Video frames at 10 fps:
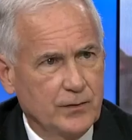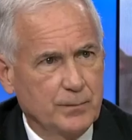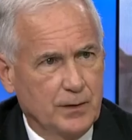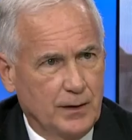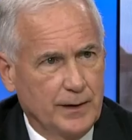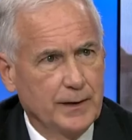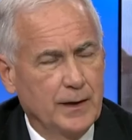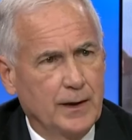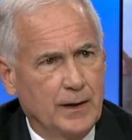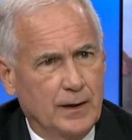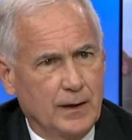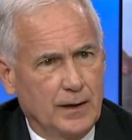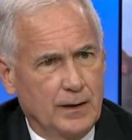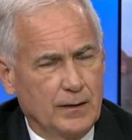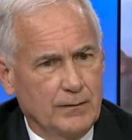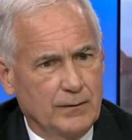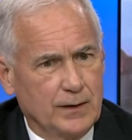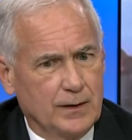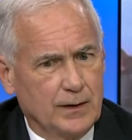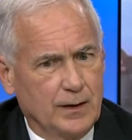upon
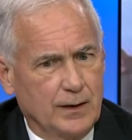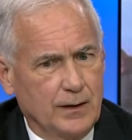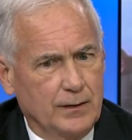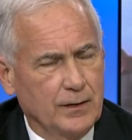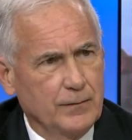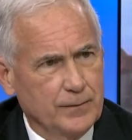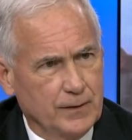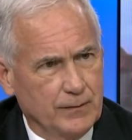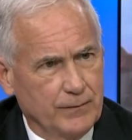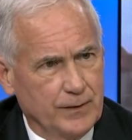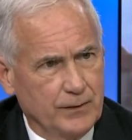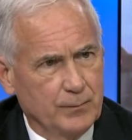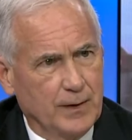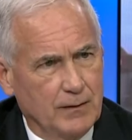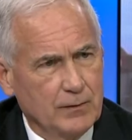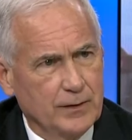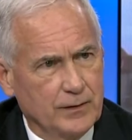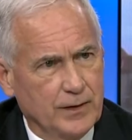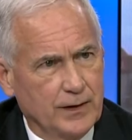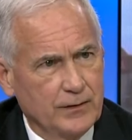enough of these
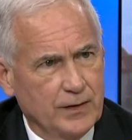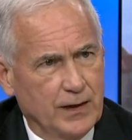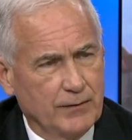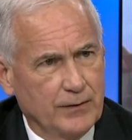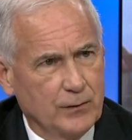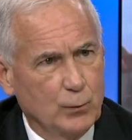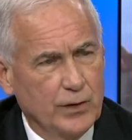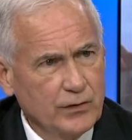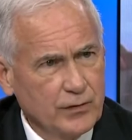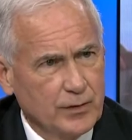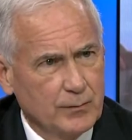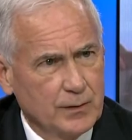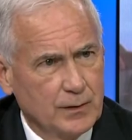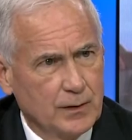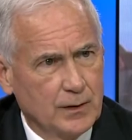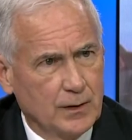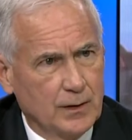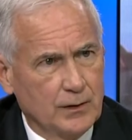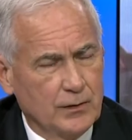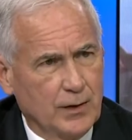malcontents having the wisdom
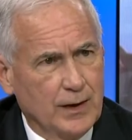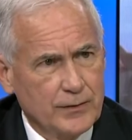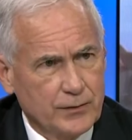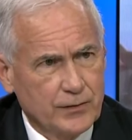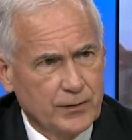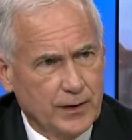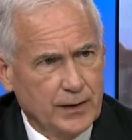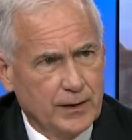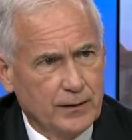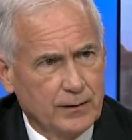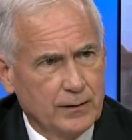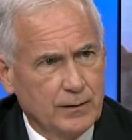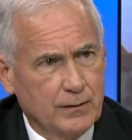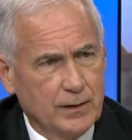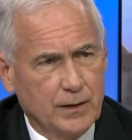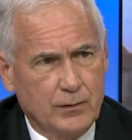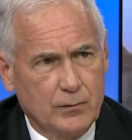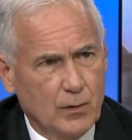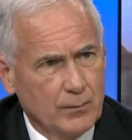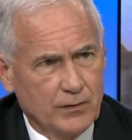to understand the
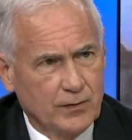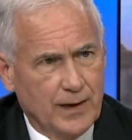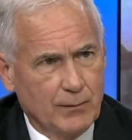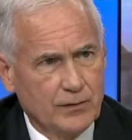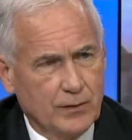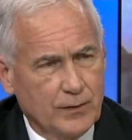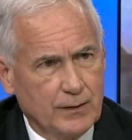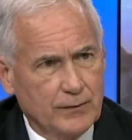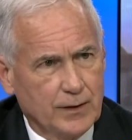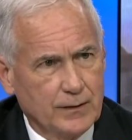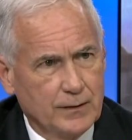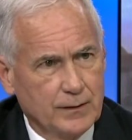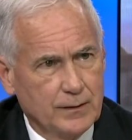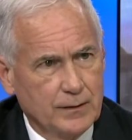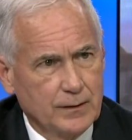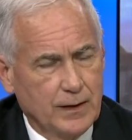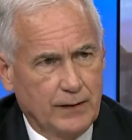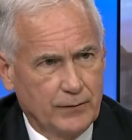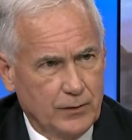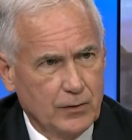enormous damage that they've done,
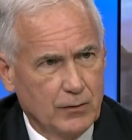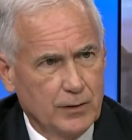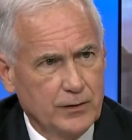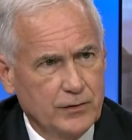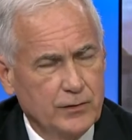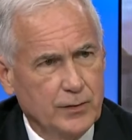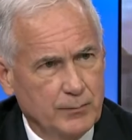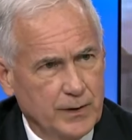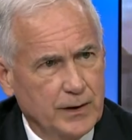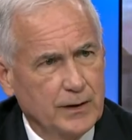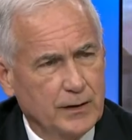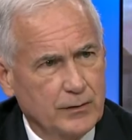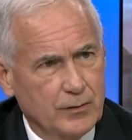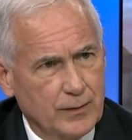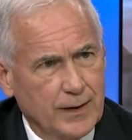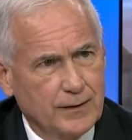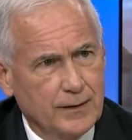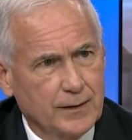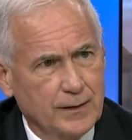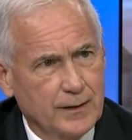and the courage to admit it and correct it.